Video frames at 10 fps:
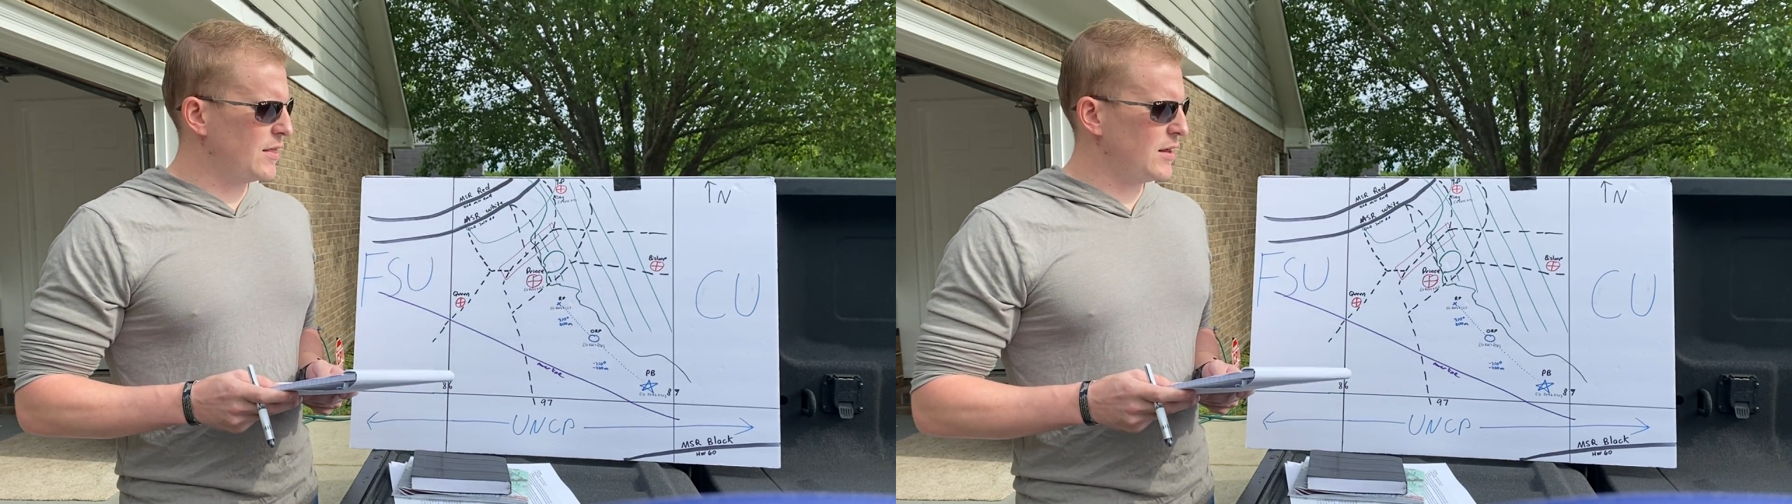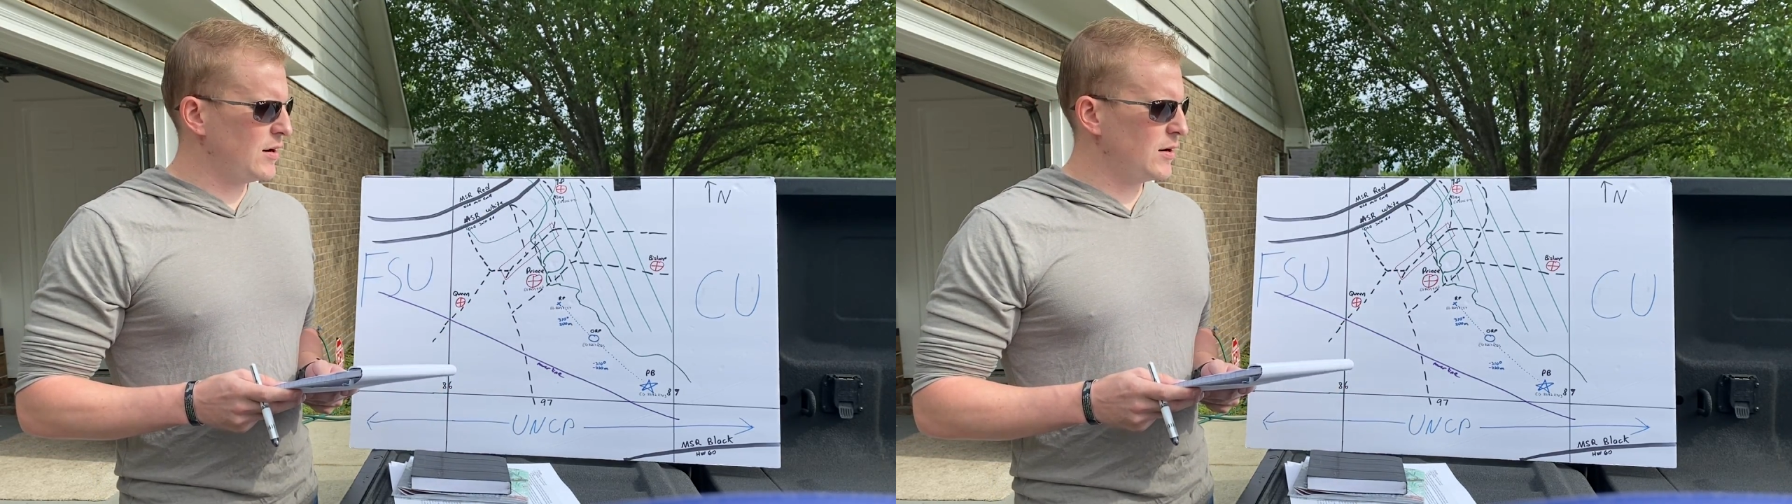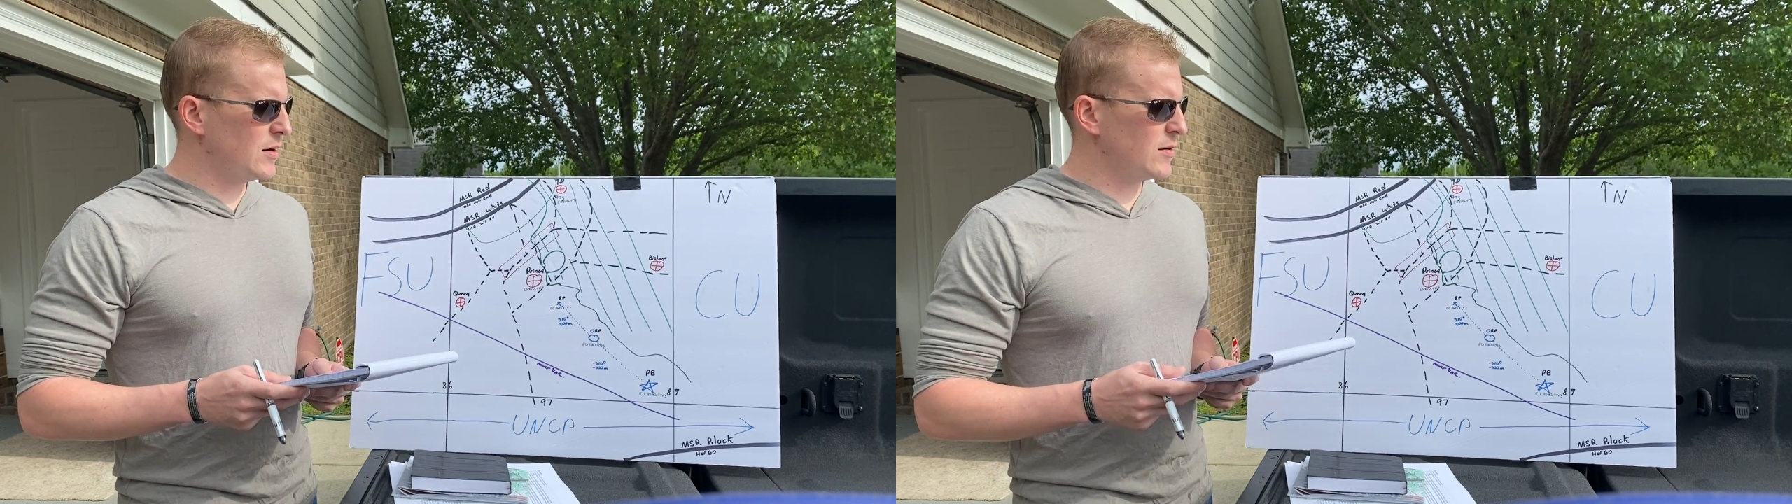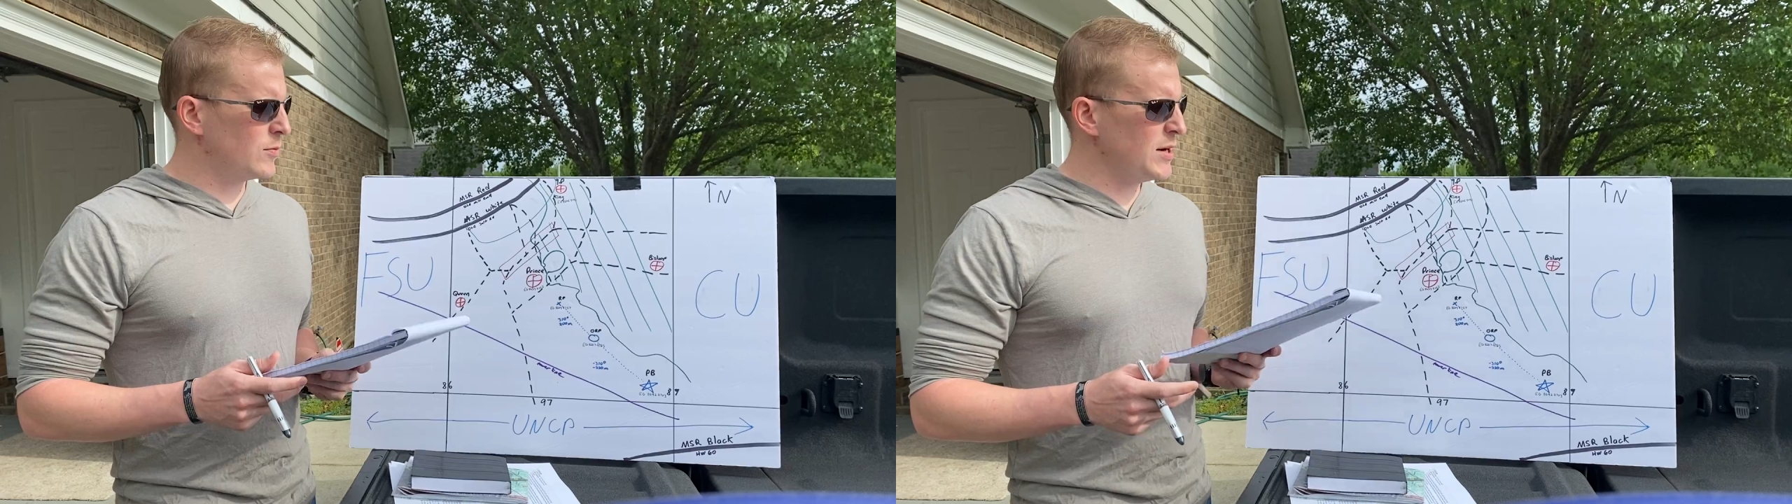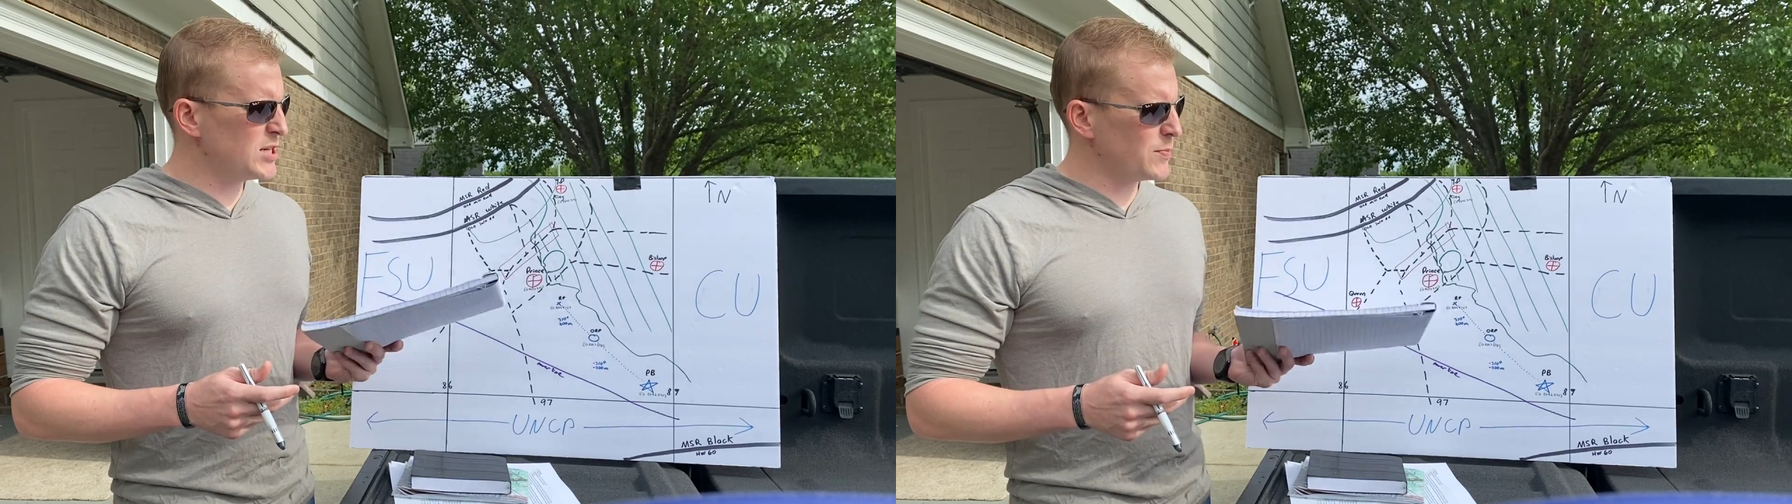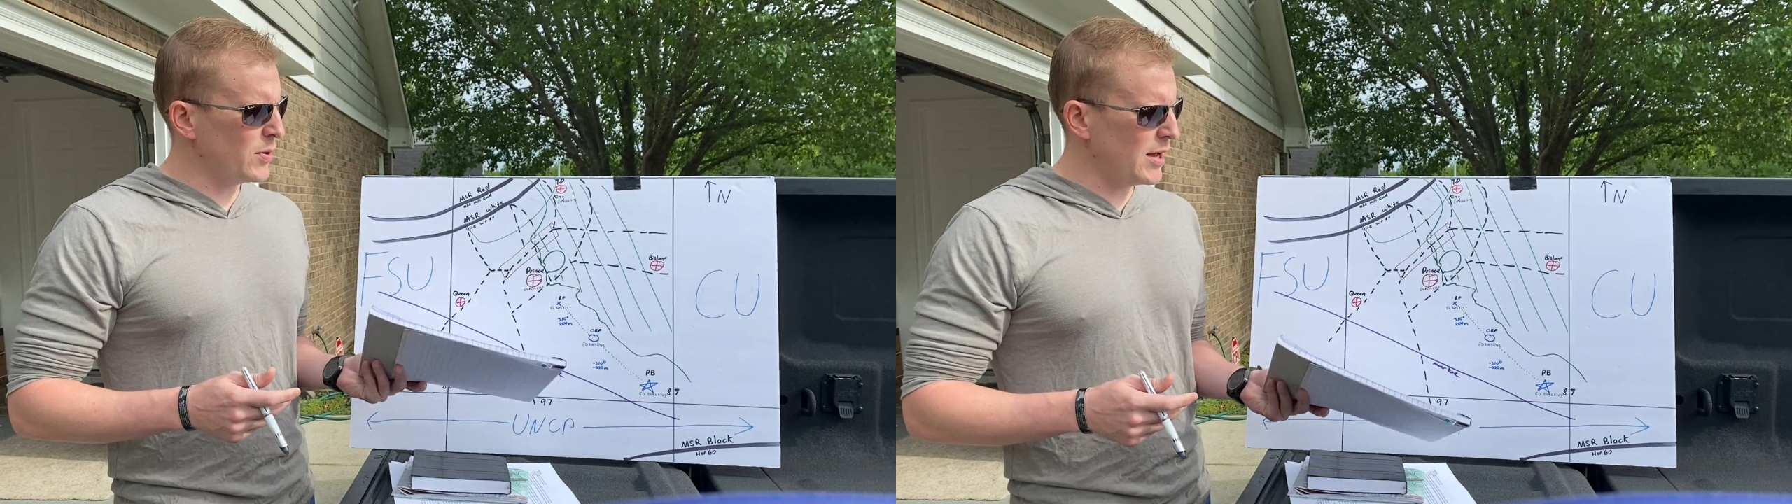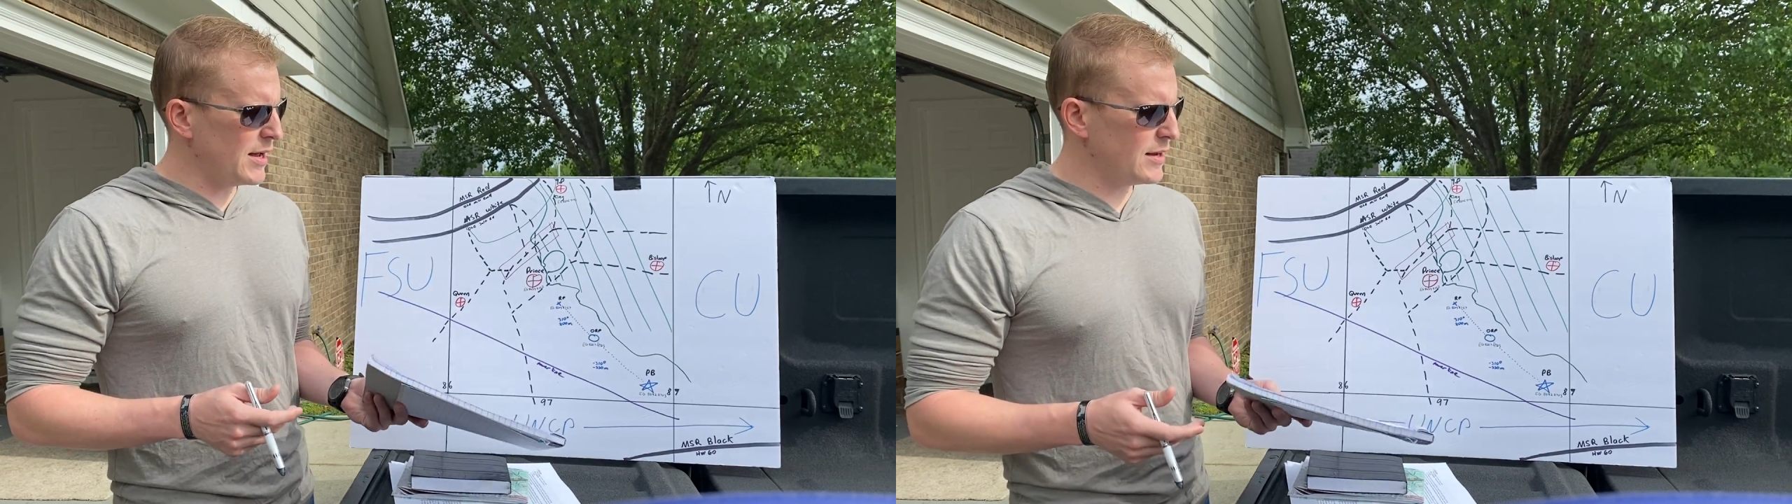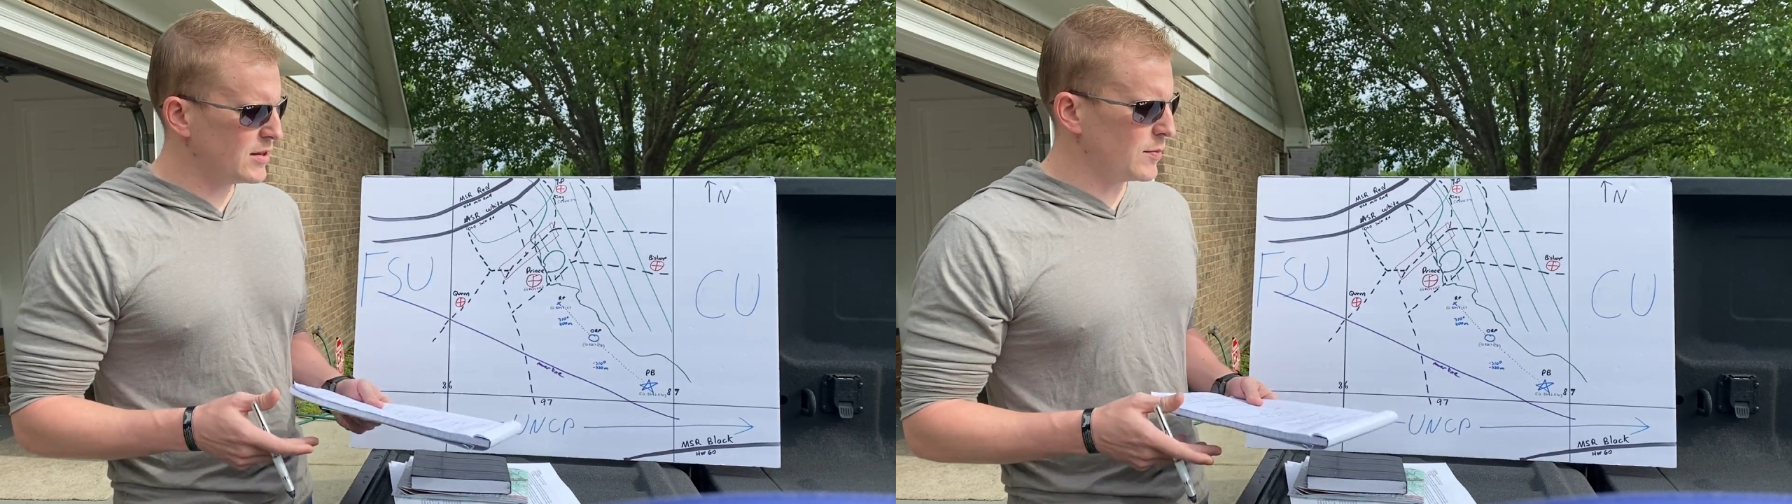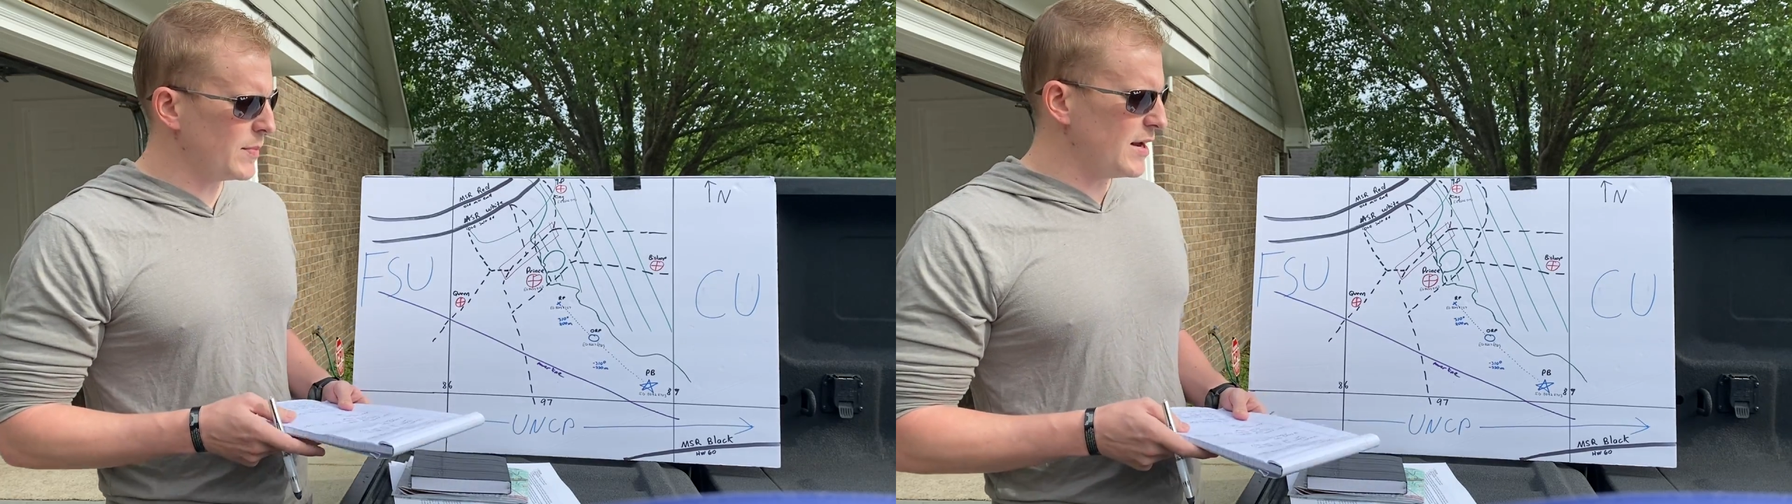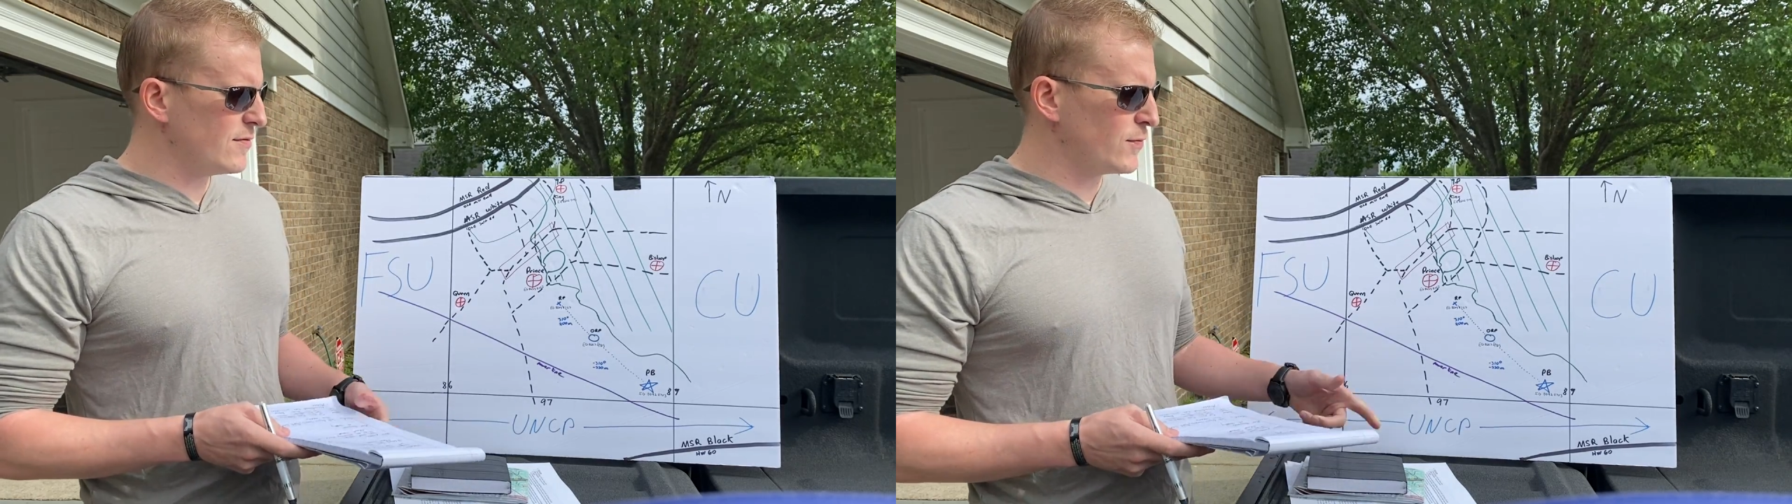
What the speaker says: They're resupplying their main